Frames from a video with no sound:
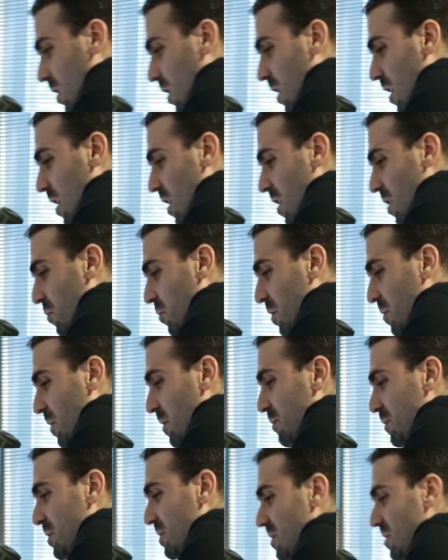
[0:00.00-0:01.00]
What
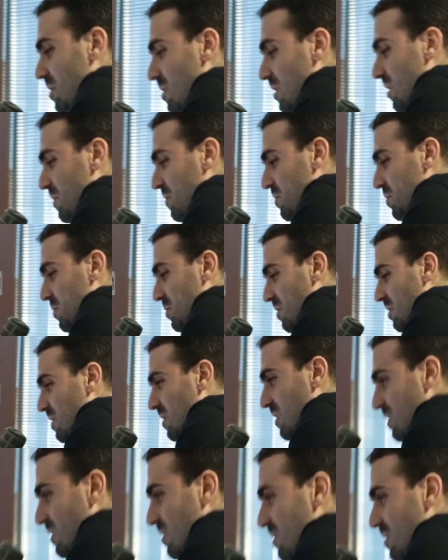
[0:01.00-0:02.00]
about musical
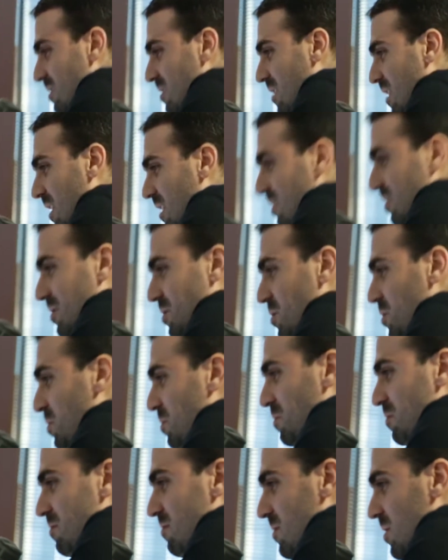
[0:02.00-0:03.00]
influences? I
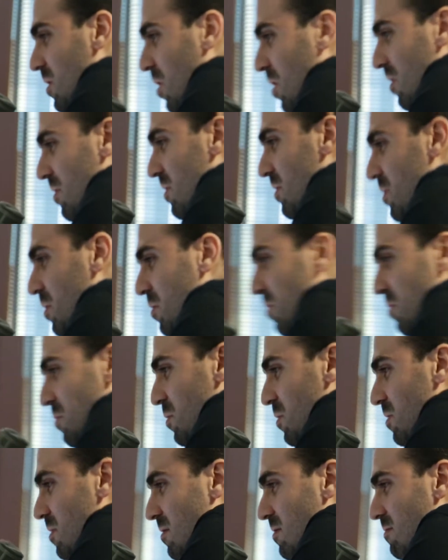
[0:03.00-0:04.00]
assume all the
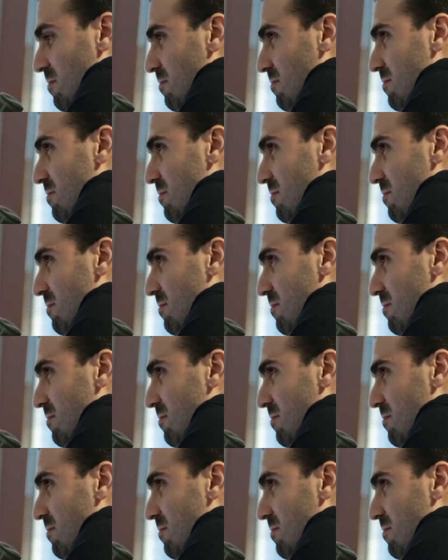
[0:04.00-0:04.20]
notable,